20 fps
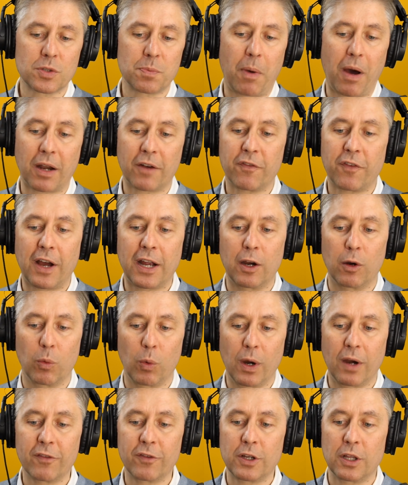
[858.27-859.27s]
Spotify, or
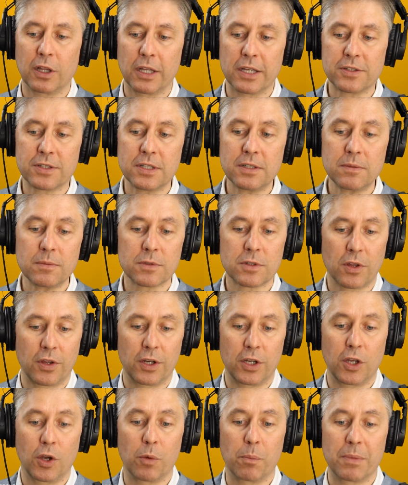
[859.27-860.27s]
wherever you listen so
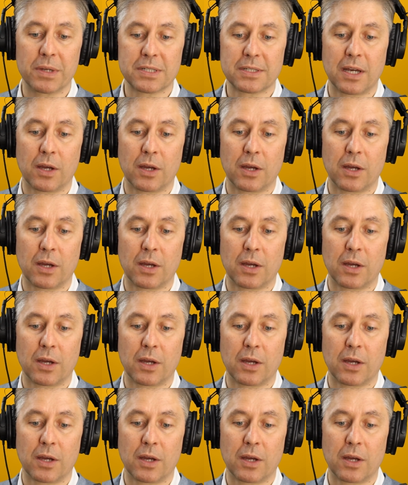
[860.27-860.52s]
that you'll miss